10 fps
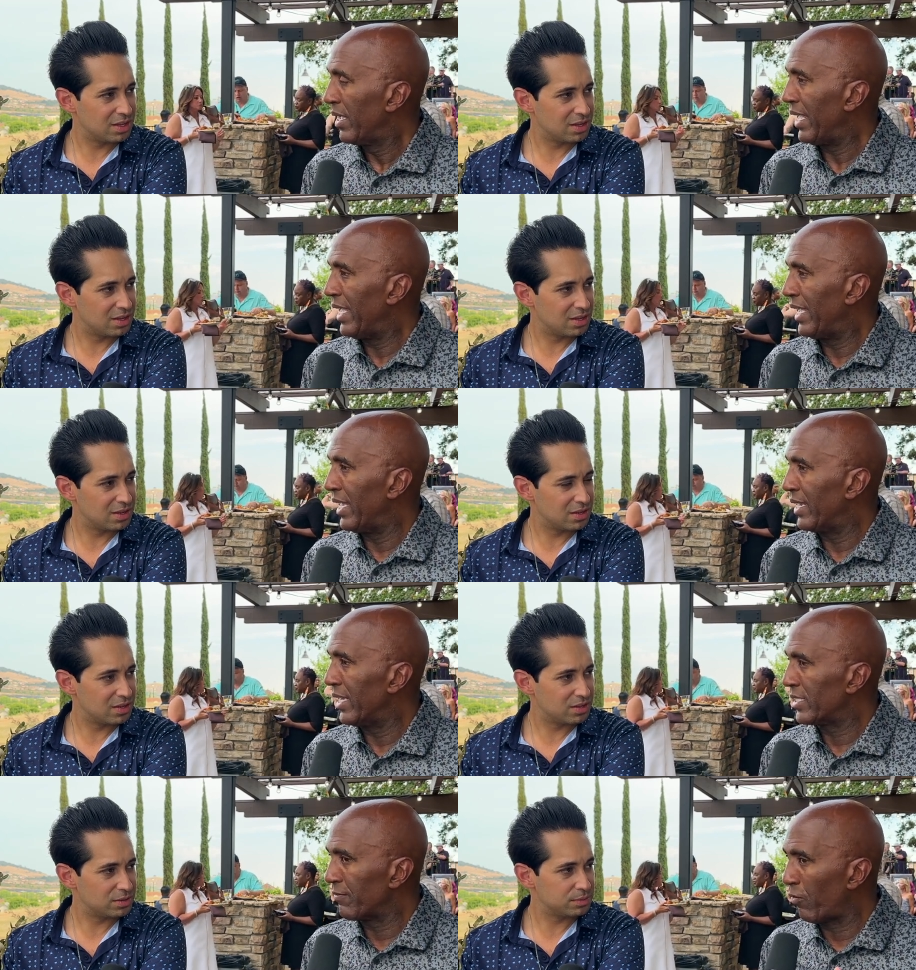Speaker 1: And
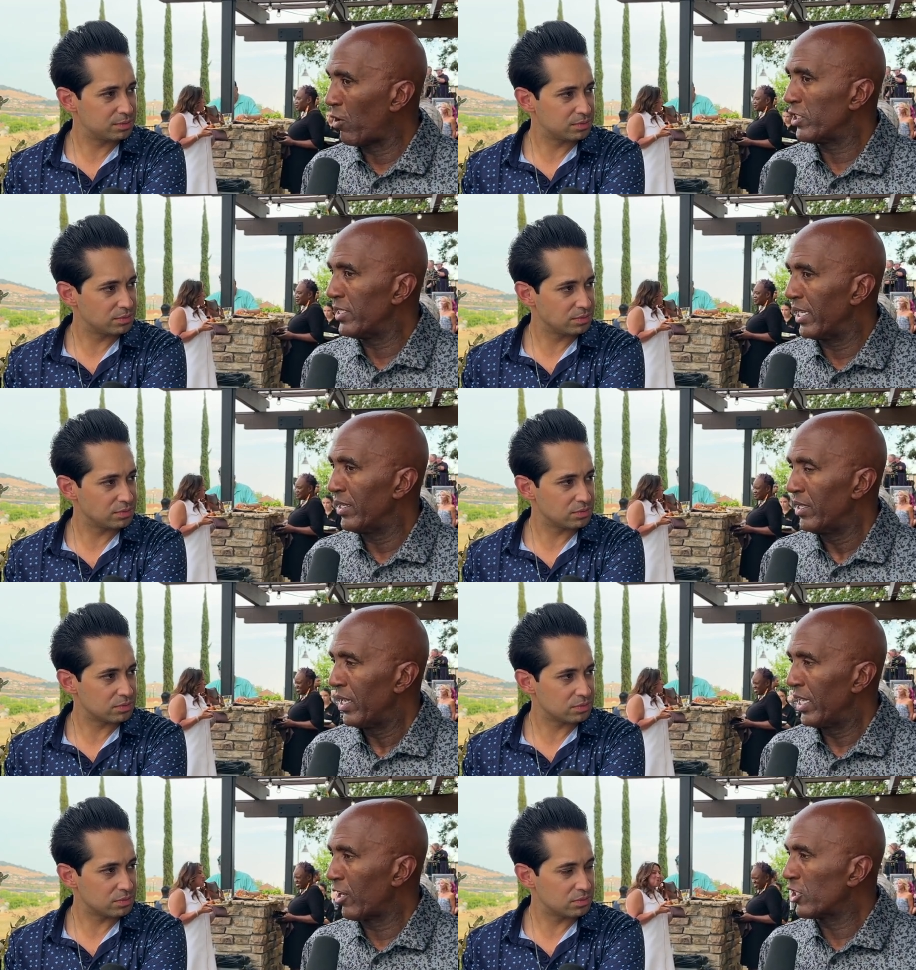it's unfortunate.
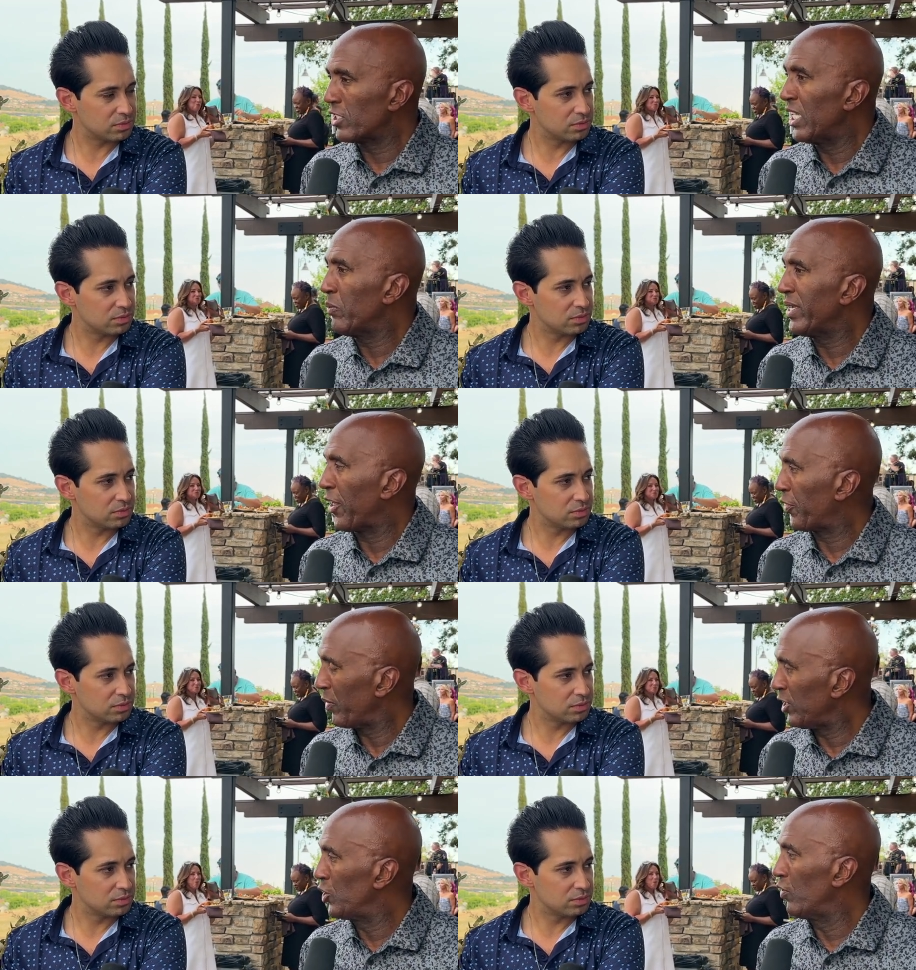In our sting, we got
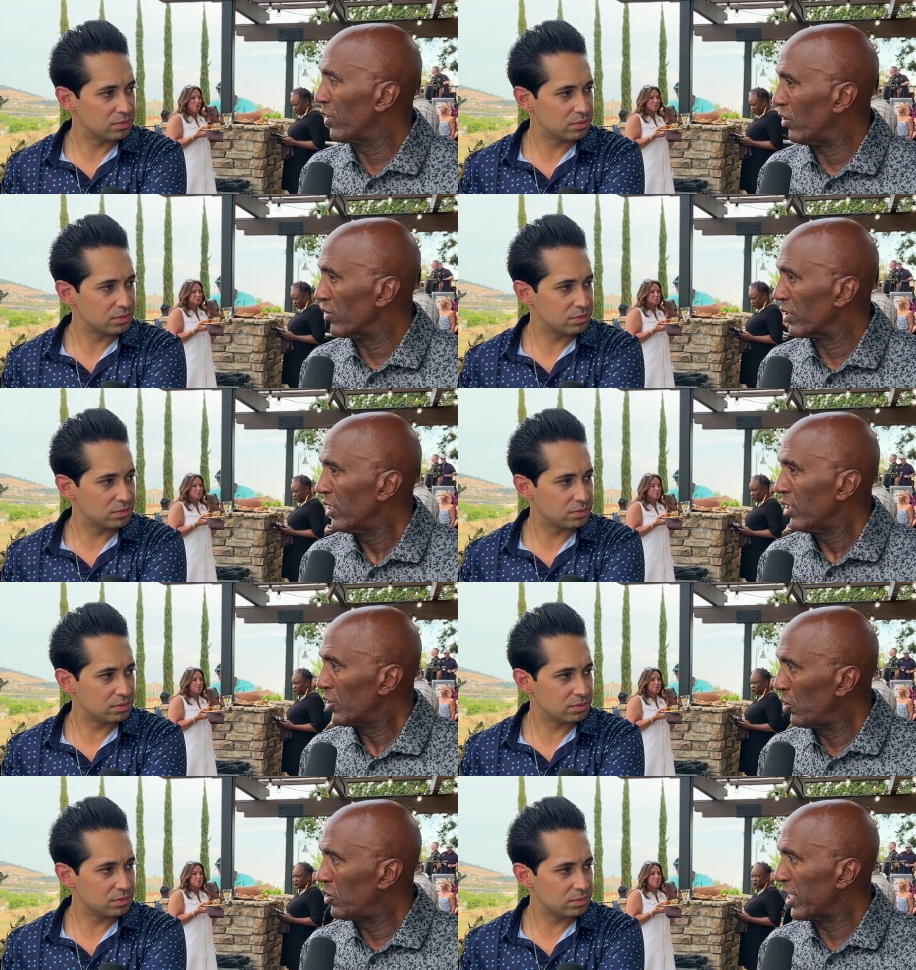3 juveniles,
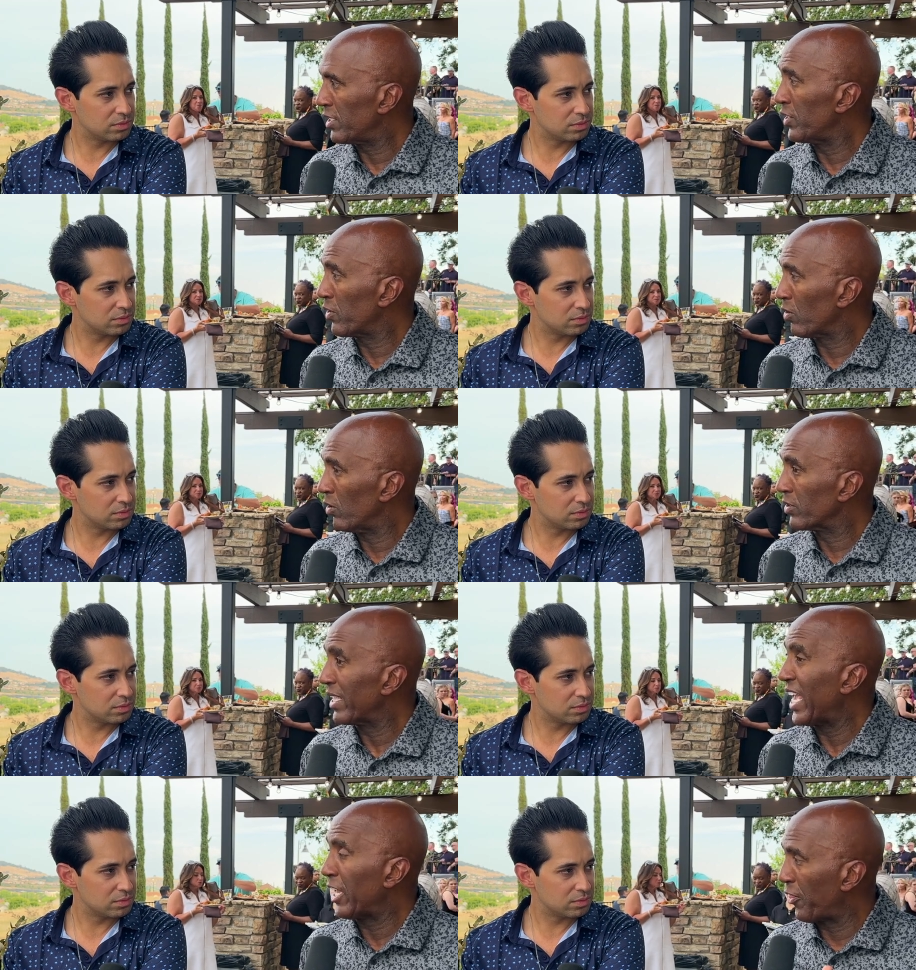2 16-year-olds
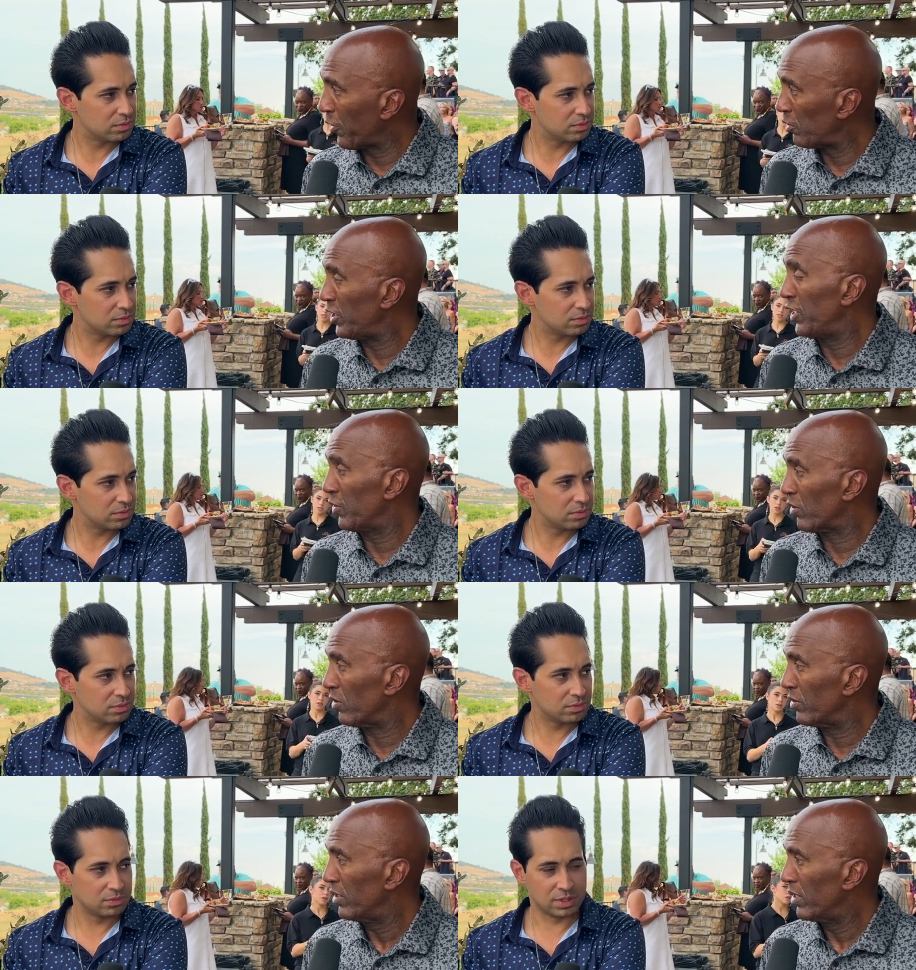and a 13-year-old.
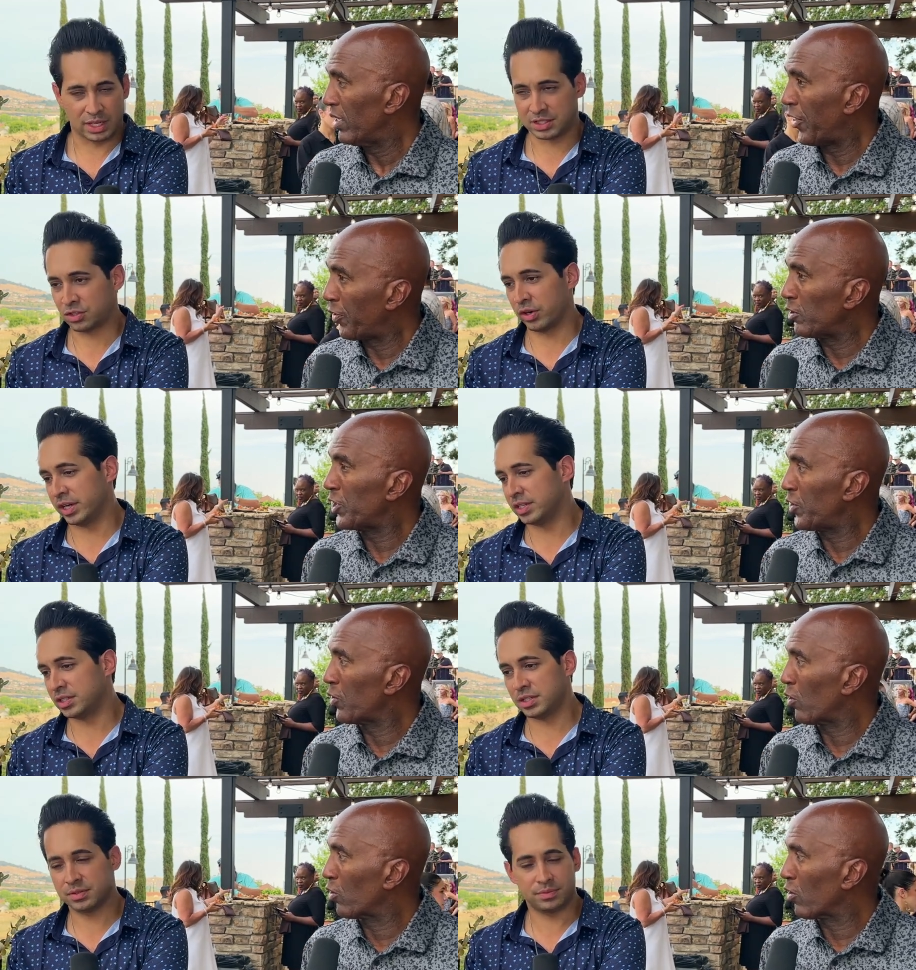A
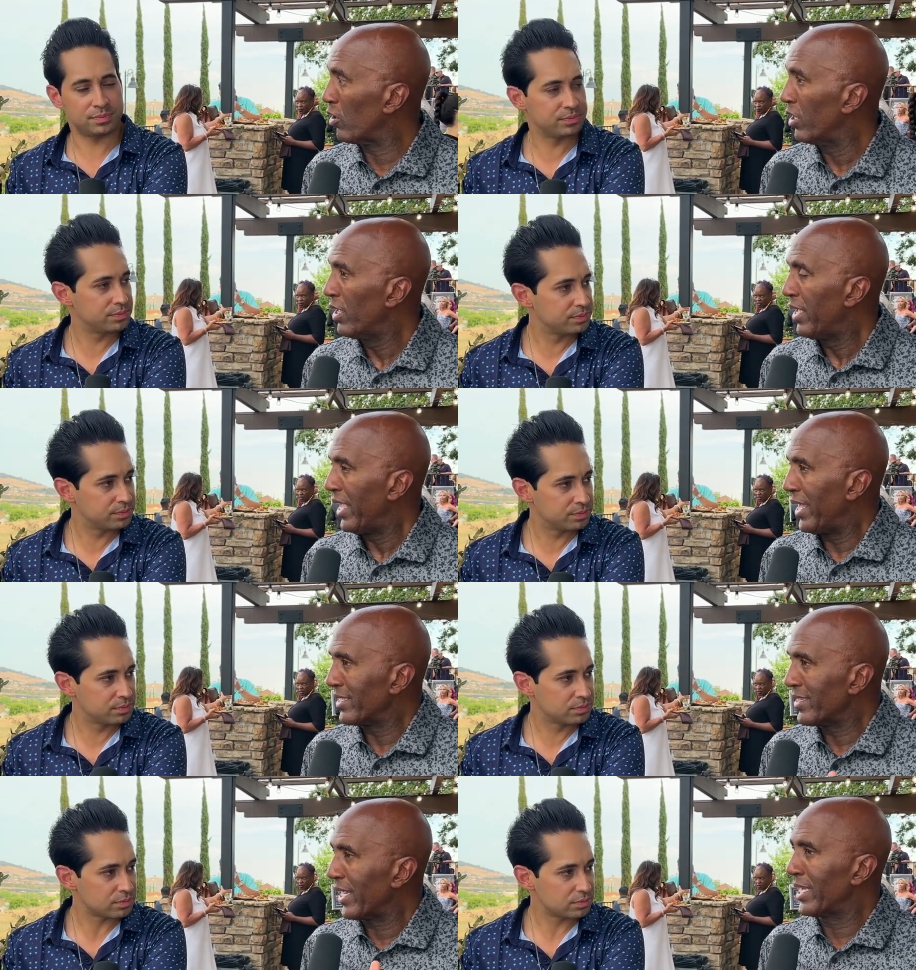13-year-old girl. And it's
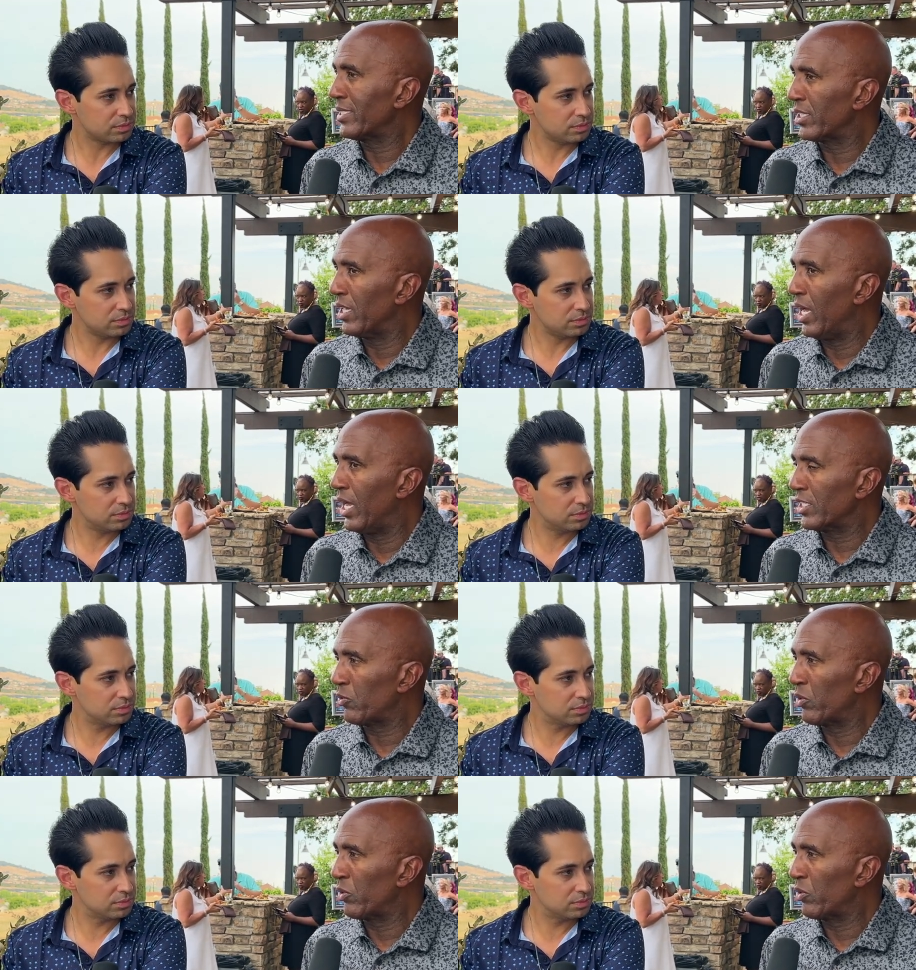not against the law, so